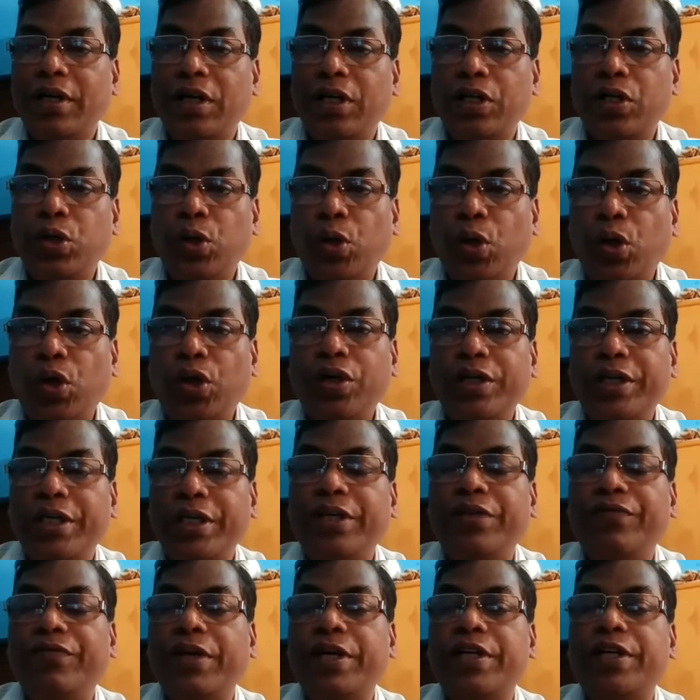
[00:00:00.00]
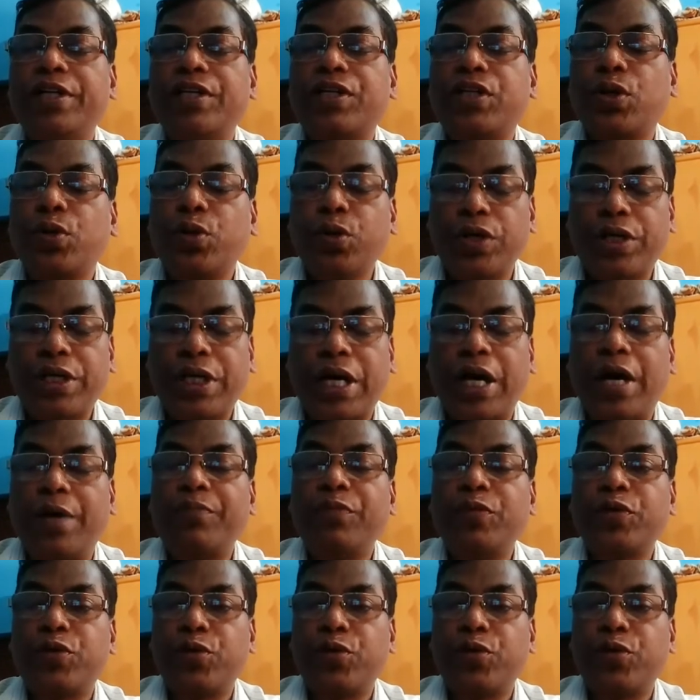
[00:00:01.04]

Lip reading: no invaders could come